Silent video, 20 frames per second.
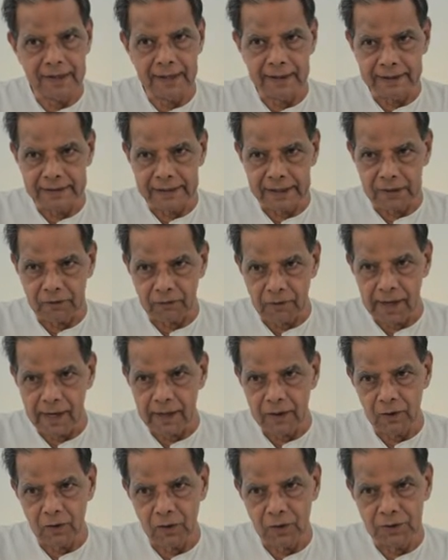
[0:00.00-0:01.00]
It is
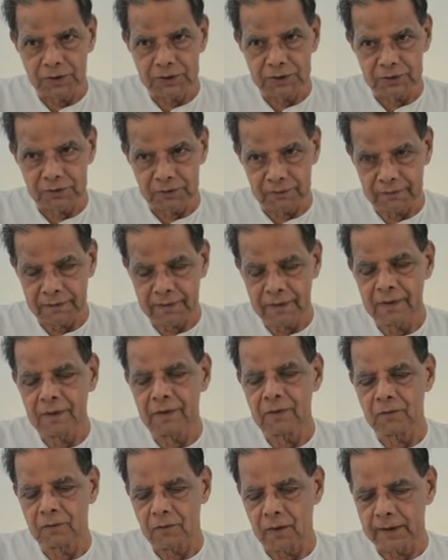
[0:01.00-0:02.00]
required also.
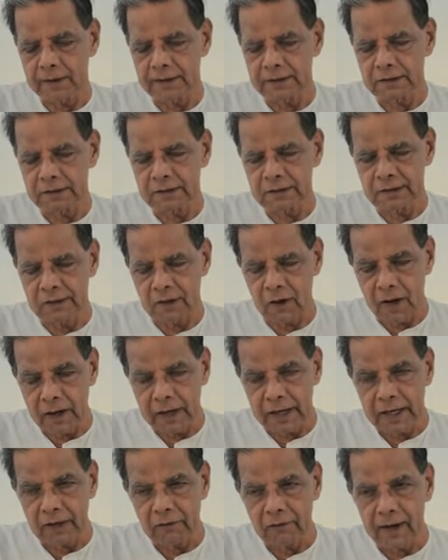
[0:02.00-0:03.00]
What is
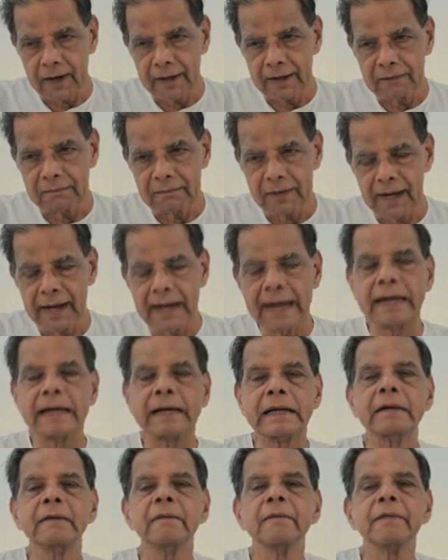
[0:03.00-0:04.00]
not required in
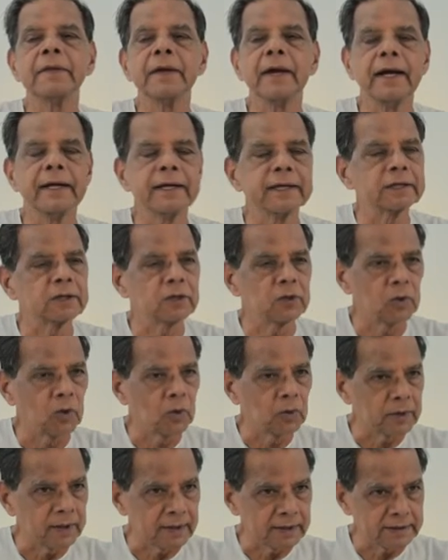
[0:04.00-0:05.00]
mind is
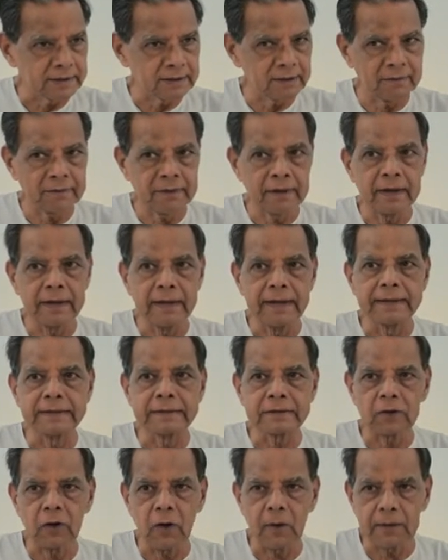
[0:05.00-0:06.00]
lowness,
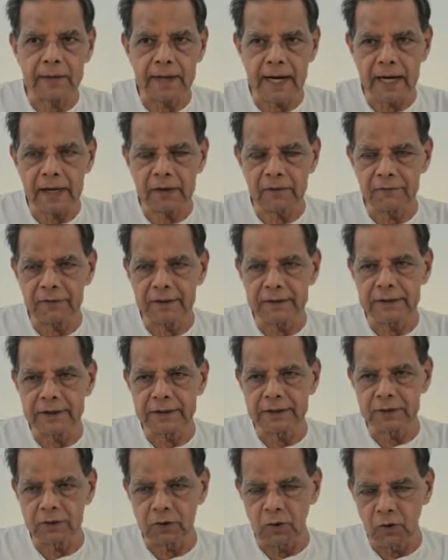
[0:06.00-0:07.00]
is contact with
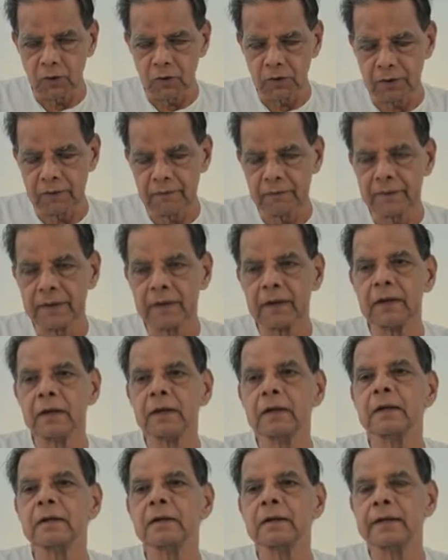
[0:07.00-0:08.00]
the soul
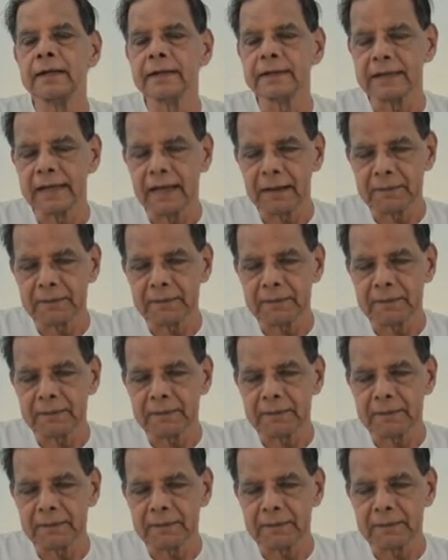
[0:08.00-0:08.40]
is